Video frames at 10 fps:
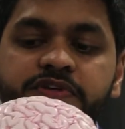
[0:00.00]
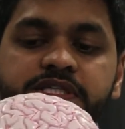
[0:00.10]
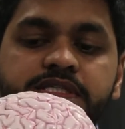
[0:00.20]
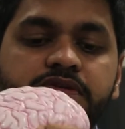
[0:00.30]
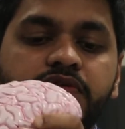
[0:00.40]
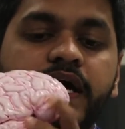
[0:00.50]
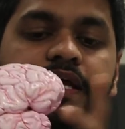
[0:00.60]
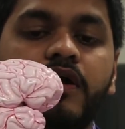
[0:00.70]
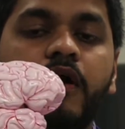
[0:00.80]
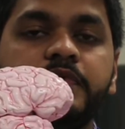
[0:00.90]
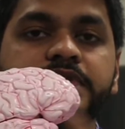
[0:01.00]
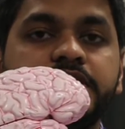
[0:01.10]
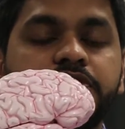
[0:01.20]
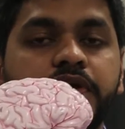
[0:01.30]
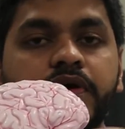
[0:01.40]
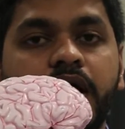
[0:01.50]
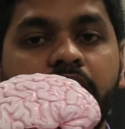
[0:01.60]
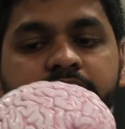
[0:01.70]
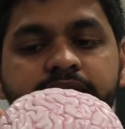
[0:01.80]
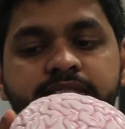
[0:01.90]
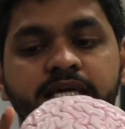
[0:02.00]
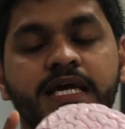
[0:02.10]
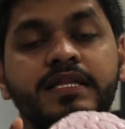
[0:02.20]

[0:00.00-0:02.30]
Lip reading: which is right opposite to your eyes,